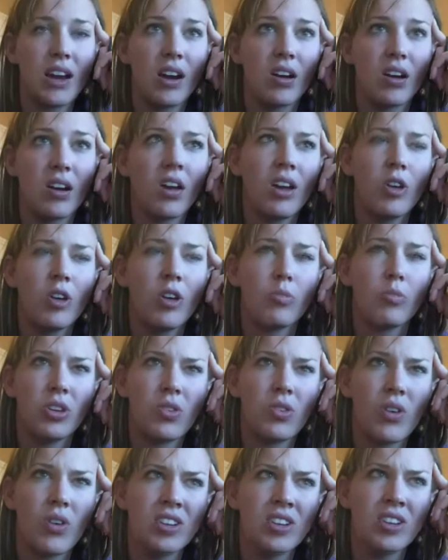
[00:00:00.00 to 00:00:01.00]
there. But
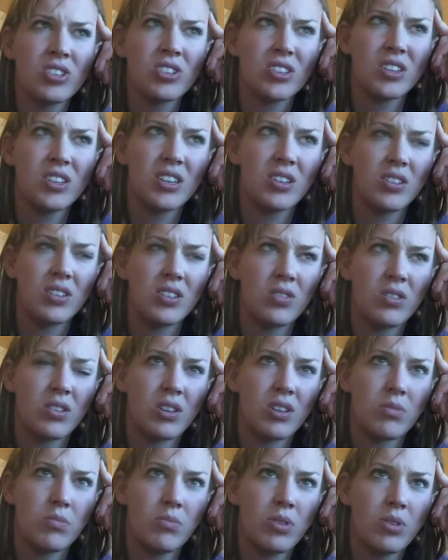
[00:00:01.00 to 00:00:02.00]
you
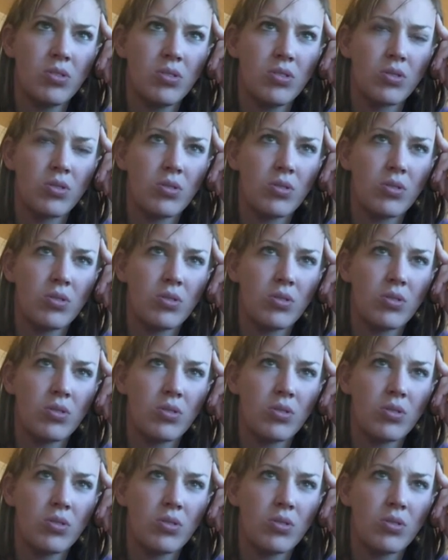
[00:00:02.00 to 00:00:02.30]
can compute